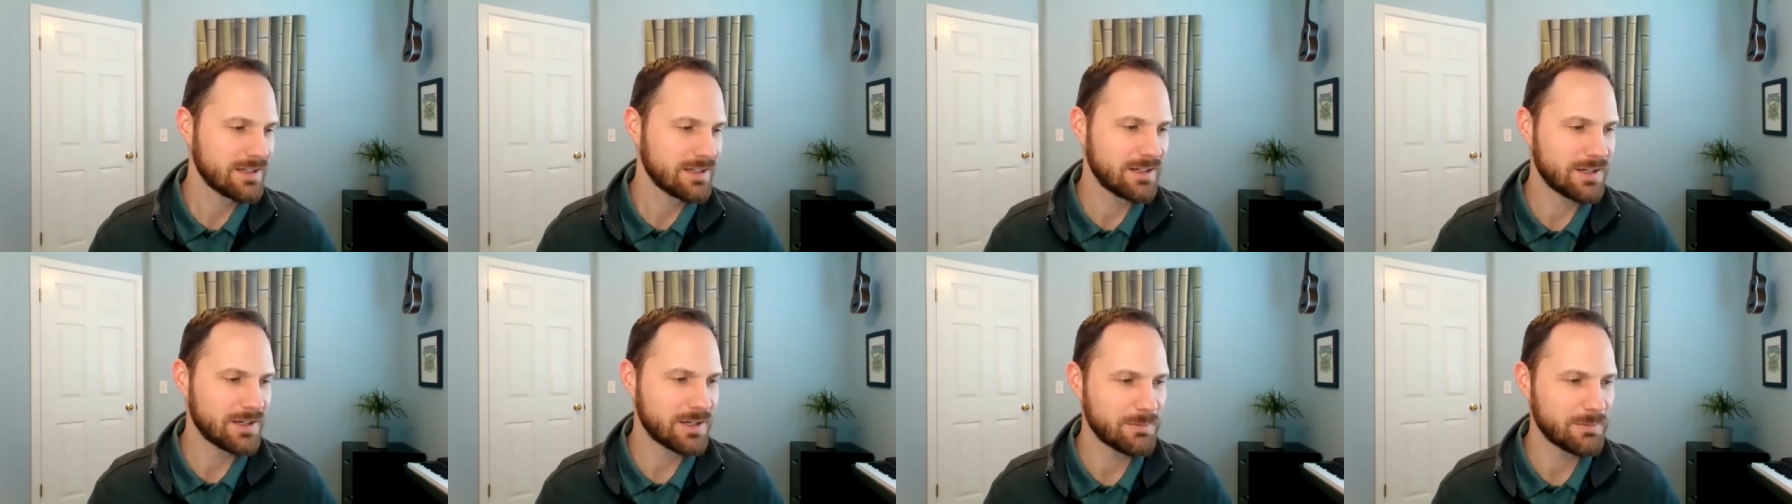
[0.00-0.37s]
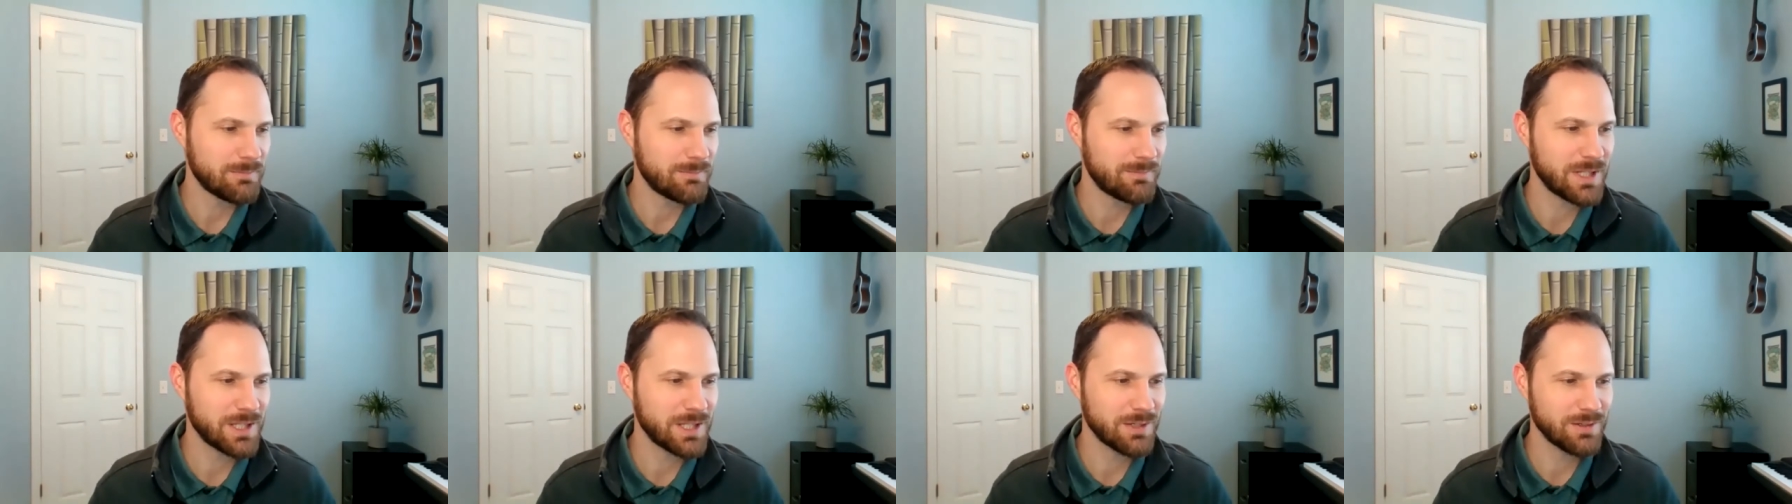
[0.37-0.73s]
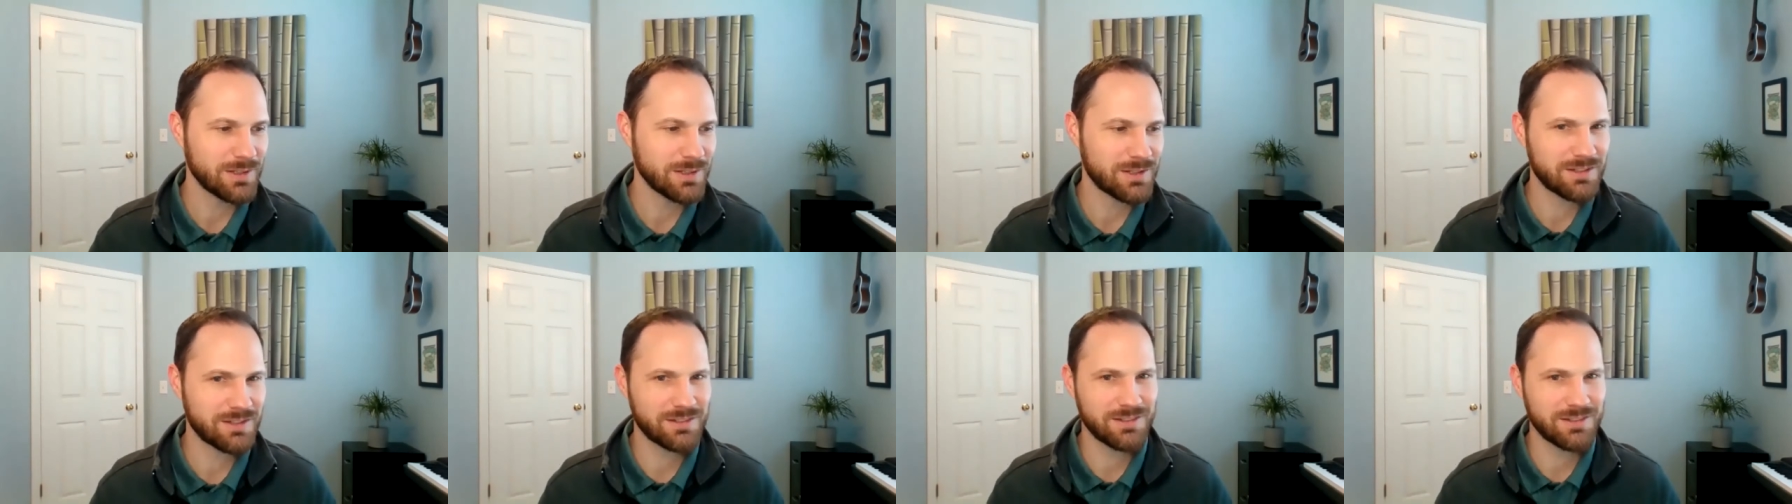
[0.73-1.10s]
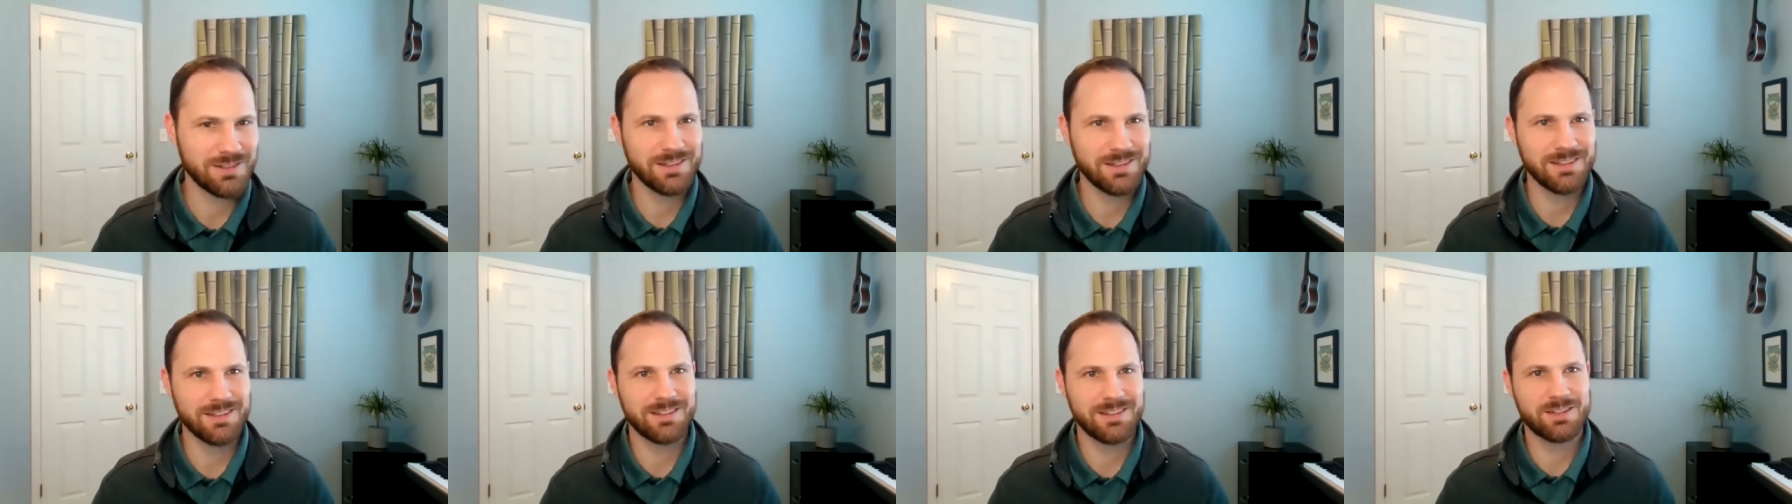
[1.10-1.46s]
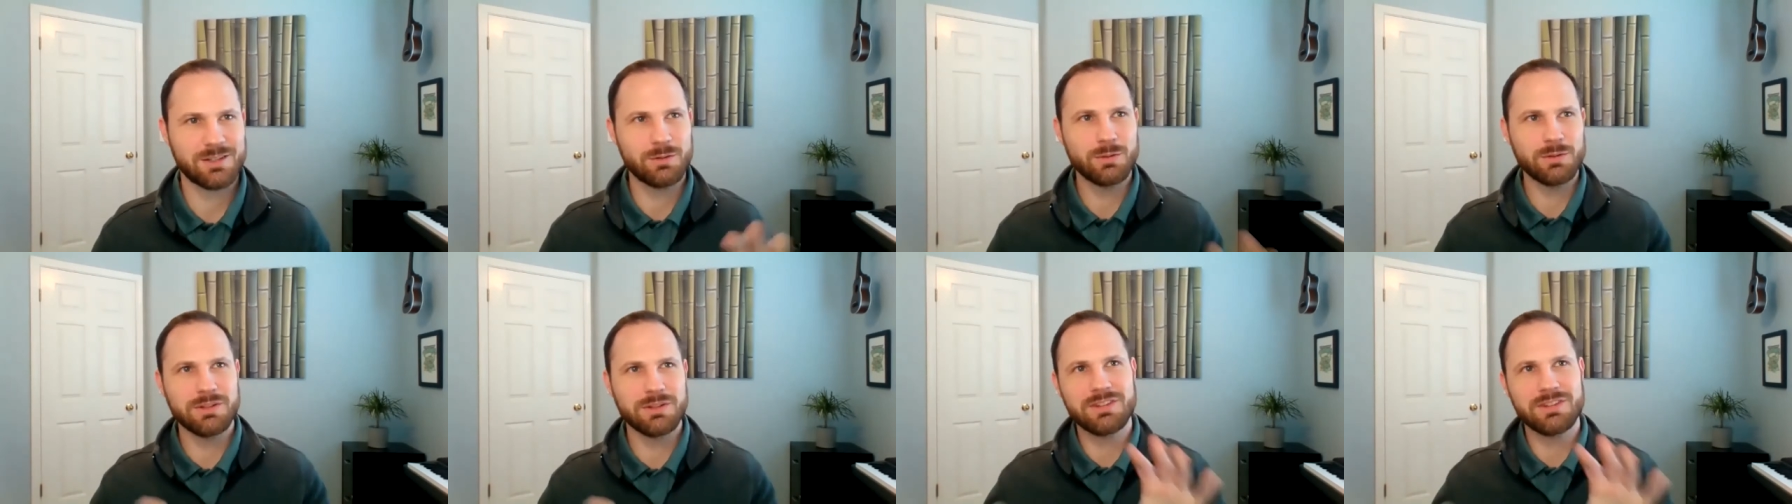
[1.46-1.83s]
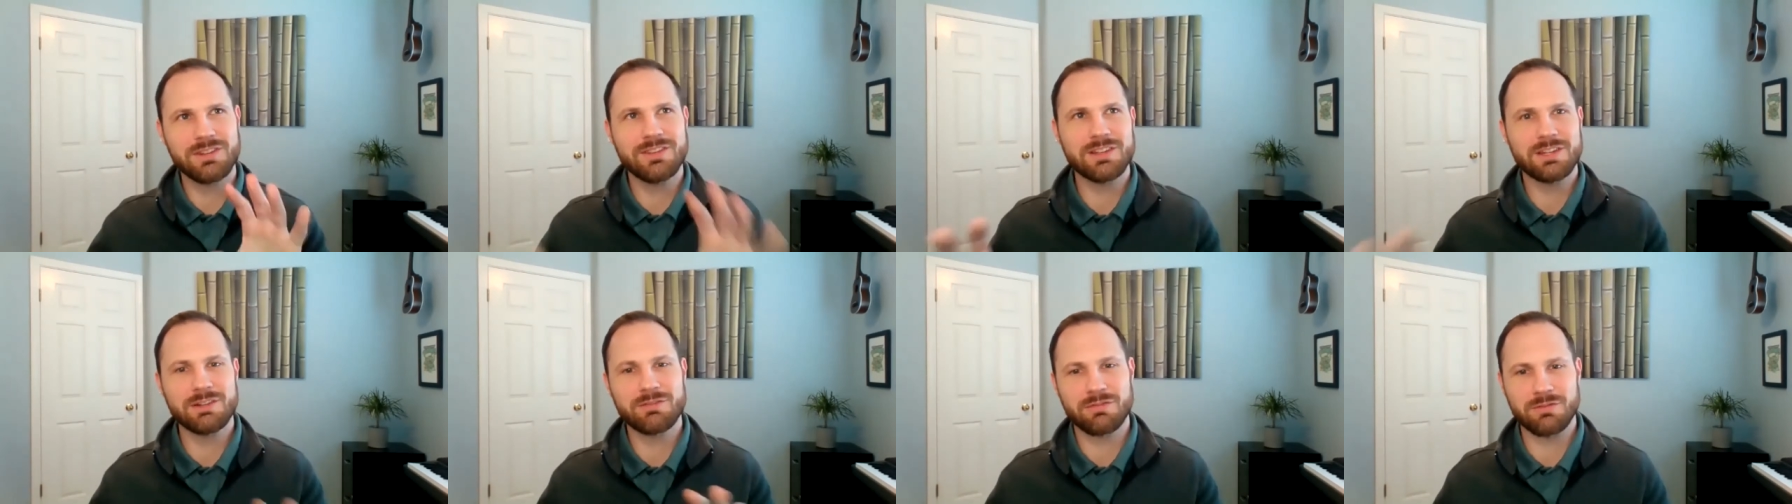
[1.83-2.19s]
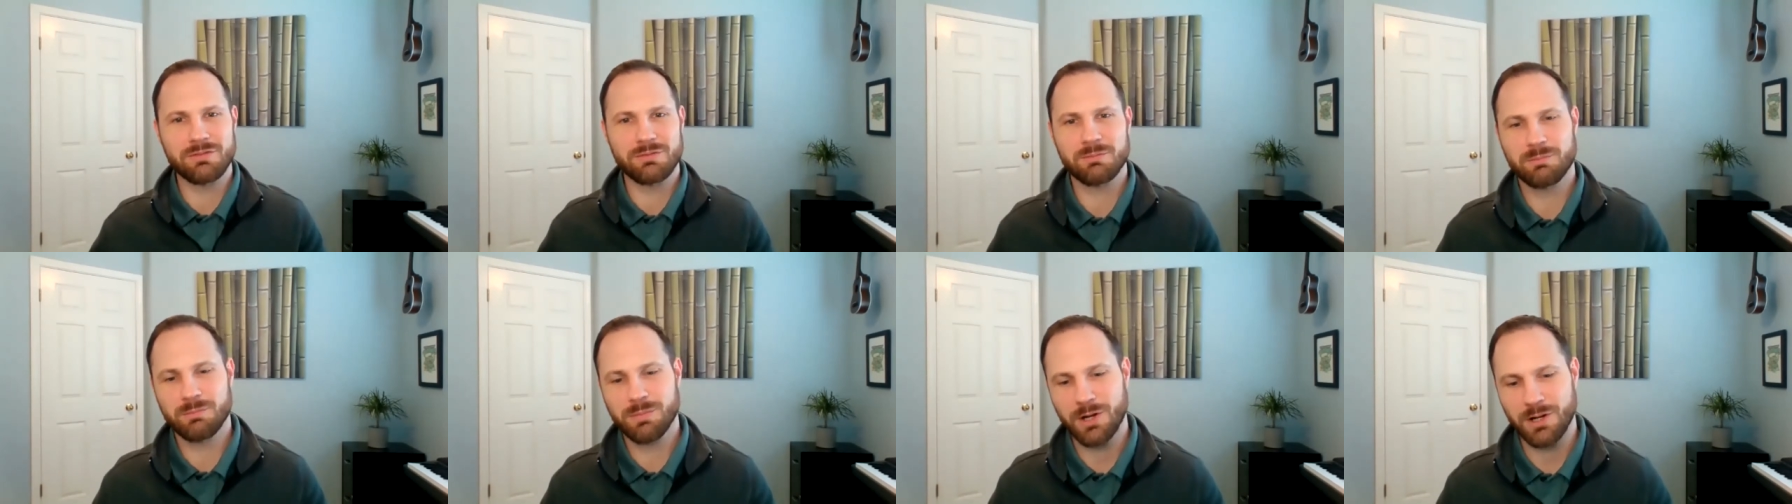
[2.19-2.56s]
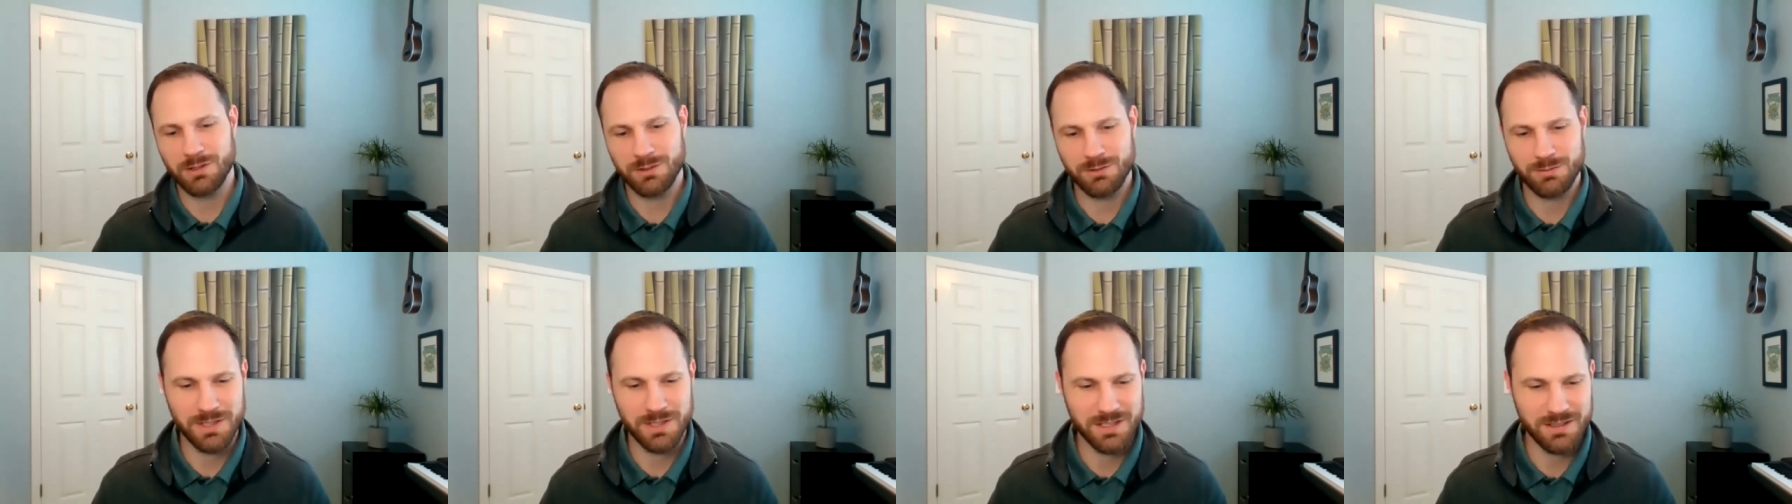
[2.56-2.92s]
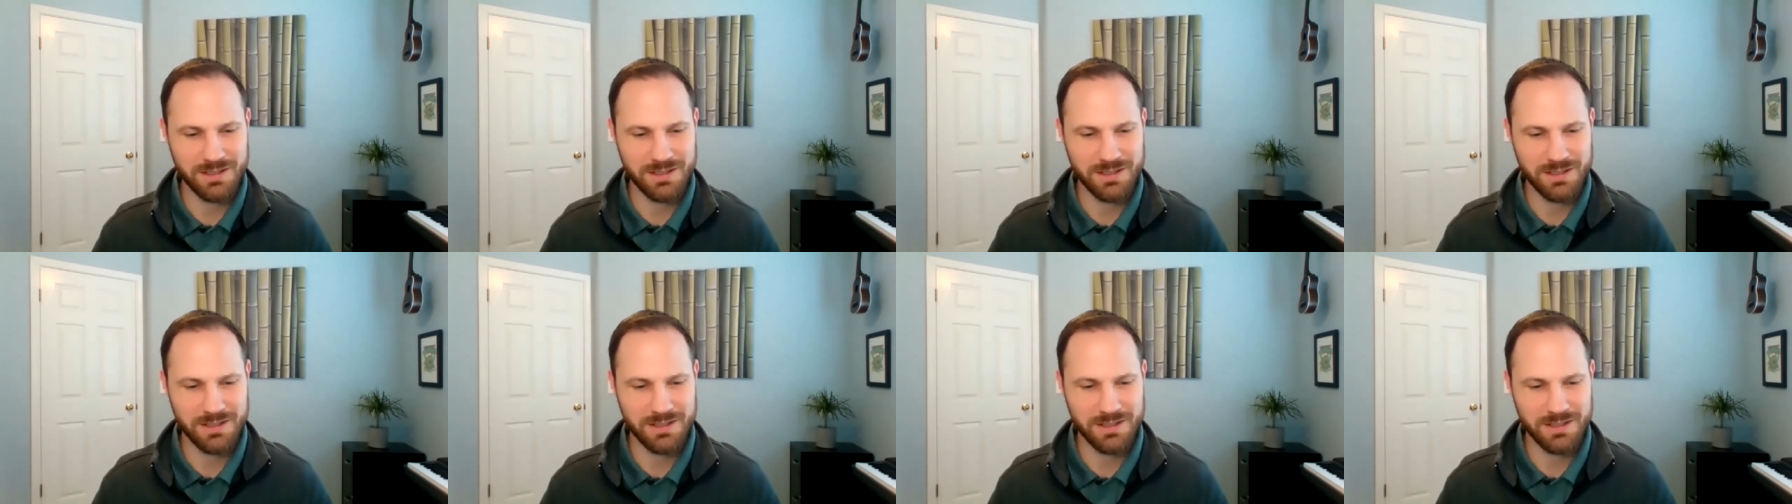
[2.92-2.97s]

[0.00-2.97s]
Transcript: Um, you know, it's it's cool to see the different parts, right?